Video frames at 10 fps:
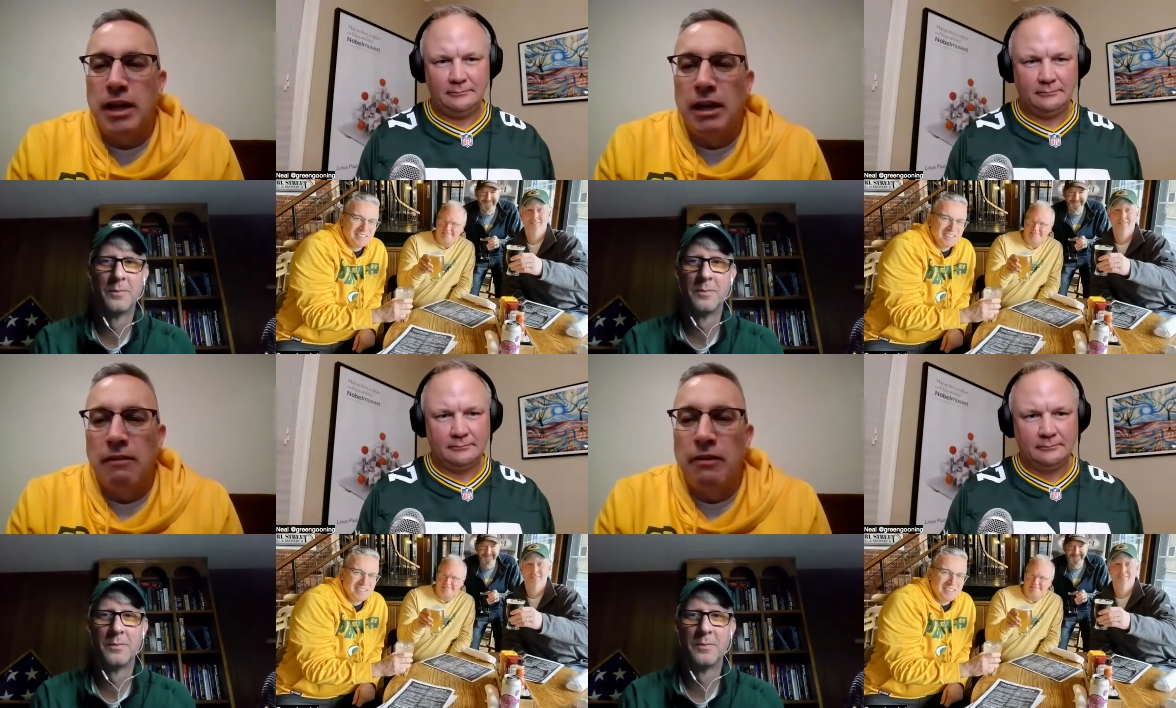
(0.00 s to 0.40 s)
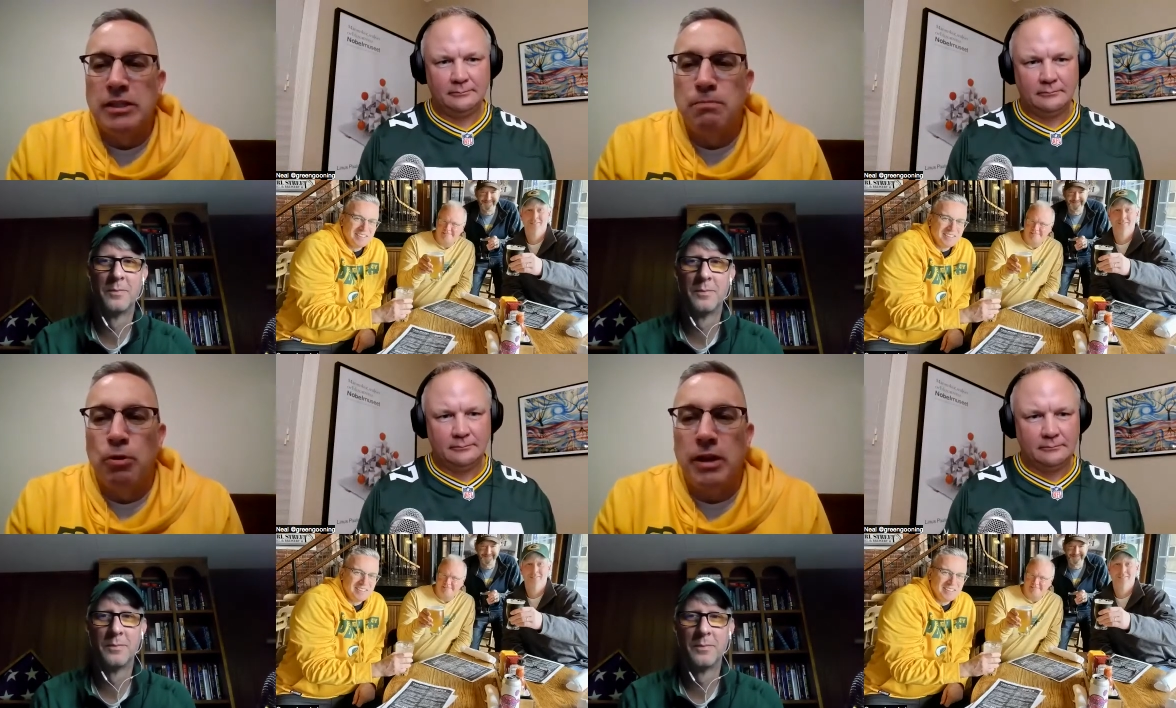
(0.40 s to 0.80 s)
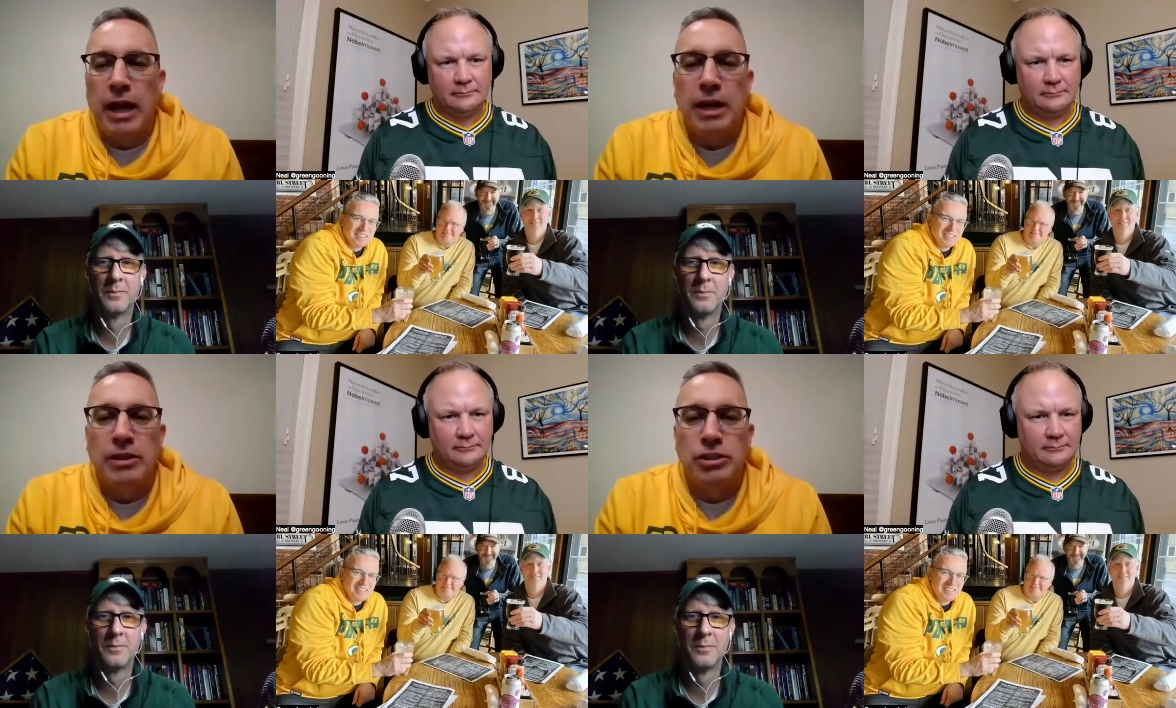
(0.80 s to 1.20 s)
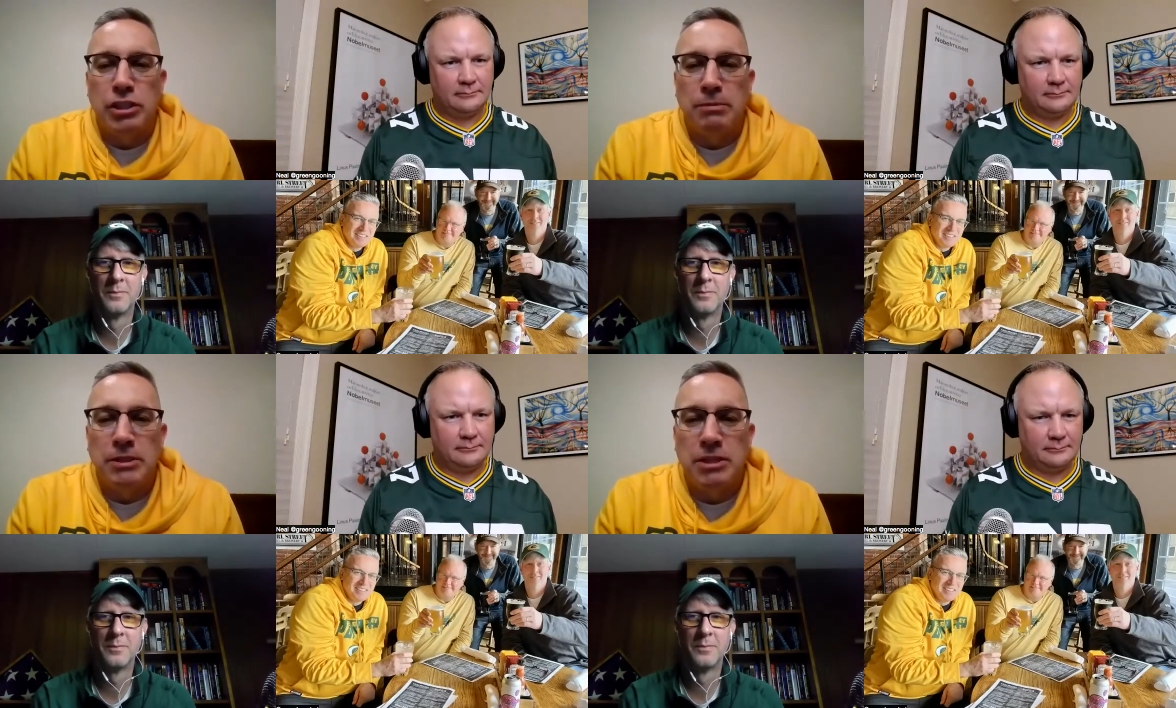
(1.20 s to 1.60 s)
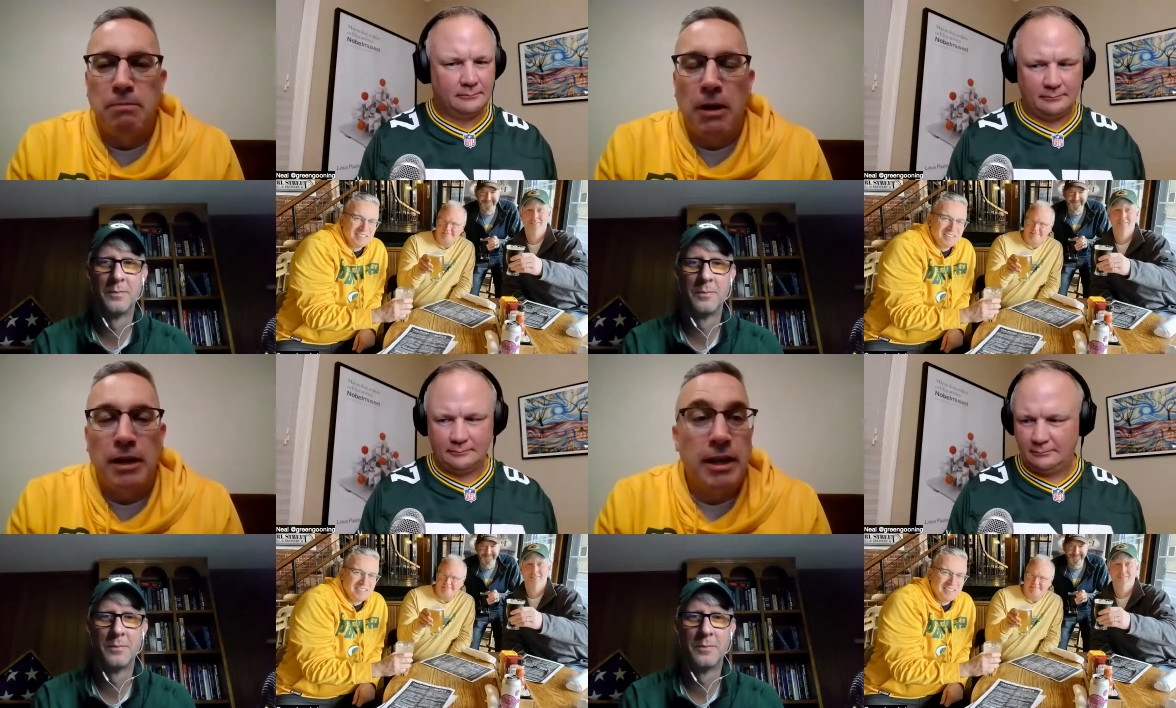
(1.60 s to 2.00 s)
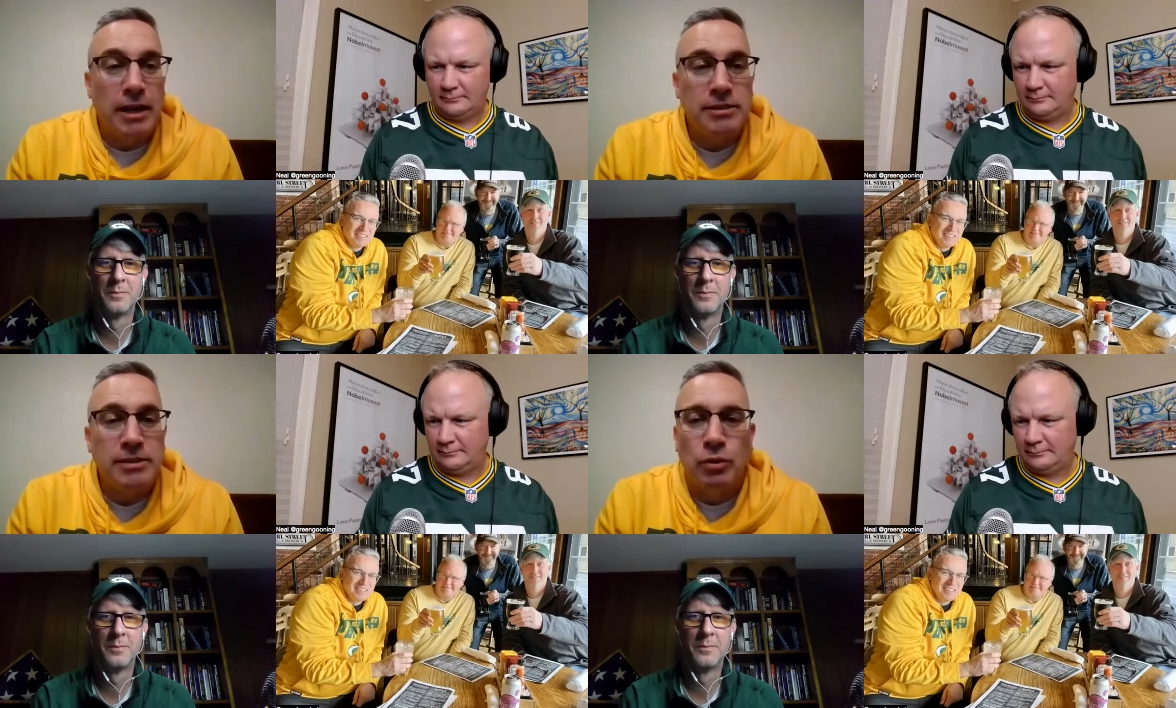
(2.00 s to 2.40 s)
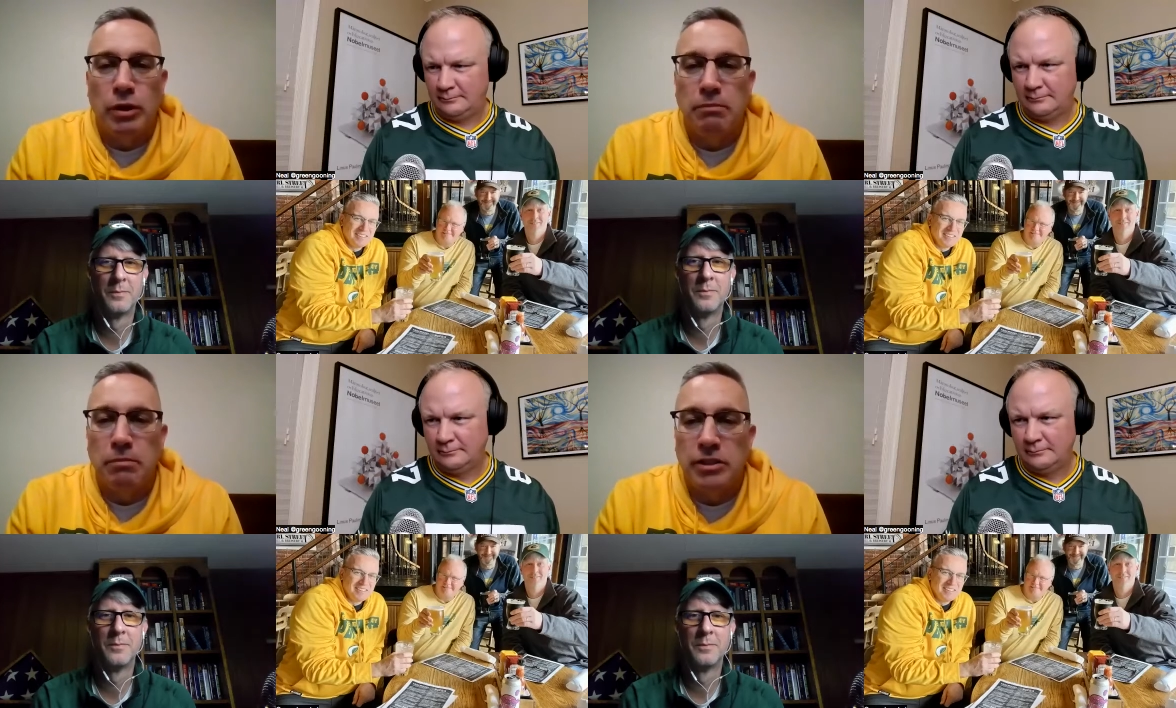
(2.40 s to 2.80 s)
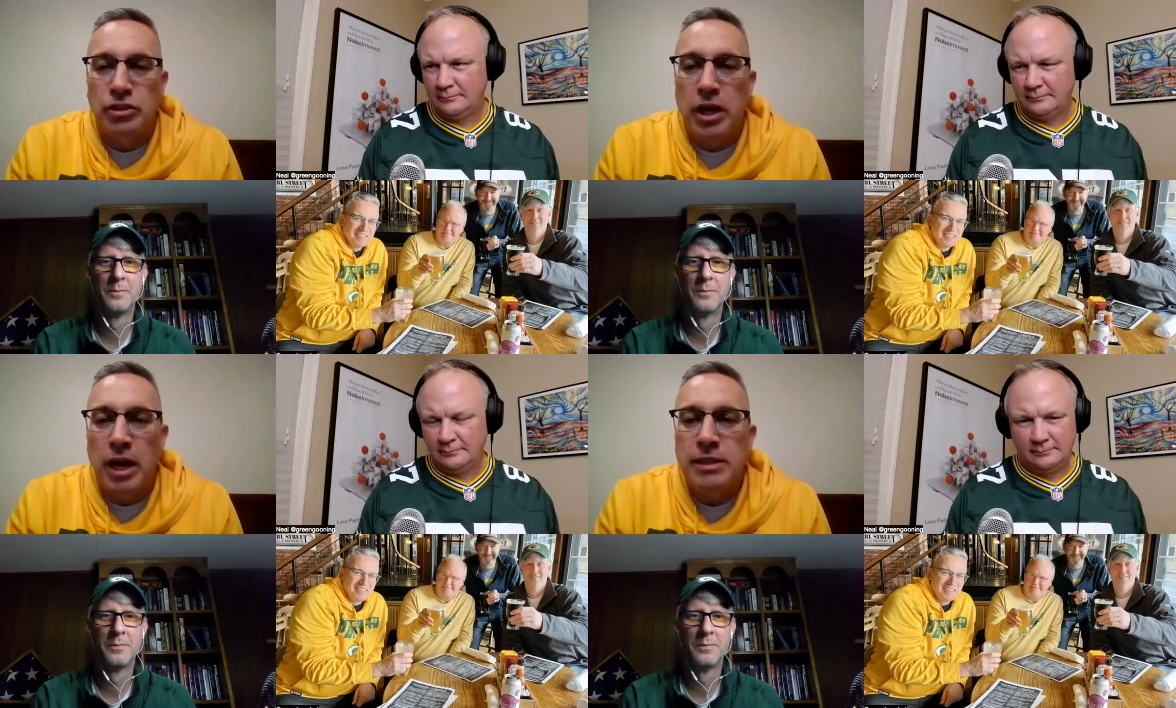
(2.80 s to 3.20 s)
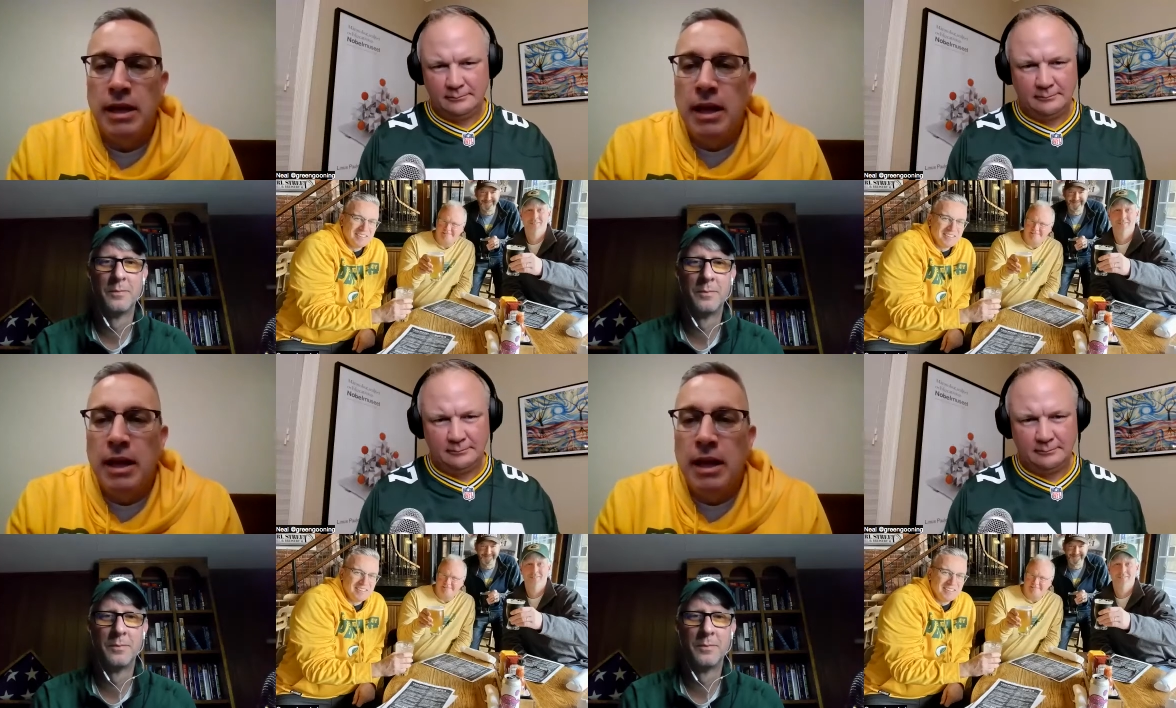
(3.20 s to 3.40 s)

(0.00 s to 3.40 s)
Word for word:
Speaker 1: and Facebook at the GBC Podcast, Green Bay Chat.